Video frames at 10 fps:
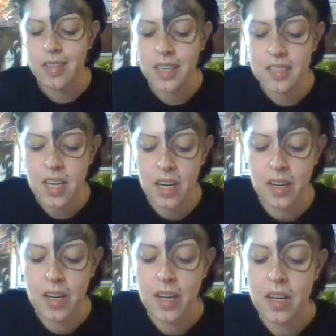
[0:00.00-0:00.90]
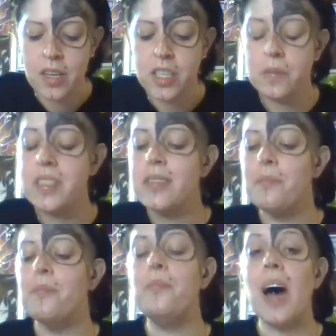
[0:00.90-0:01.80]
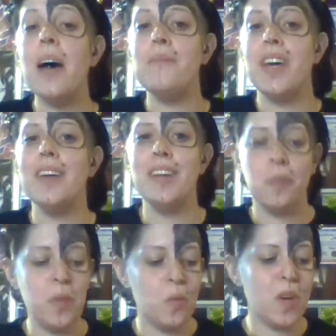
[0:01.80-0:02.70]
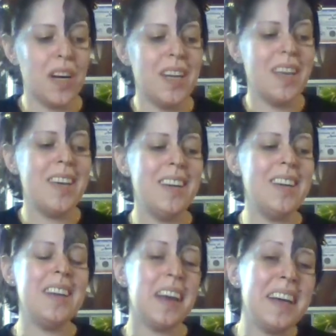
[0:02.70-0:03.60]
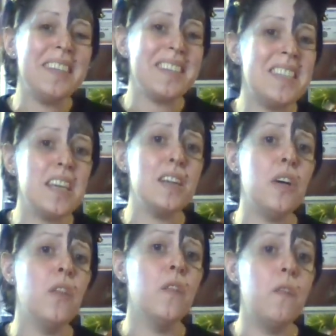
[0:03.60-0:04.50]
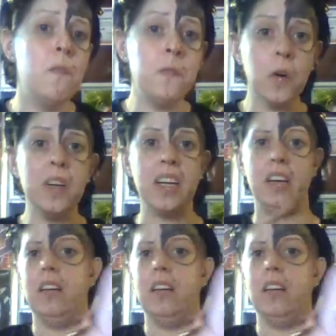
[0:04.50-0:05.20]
like I said, she was in Batman #1 in 1940.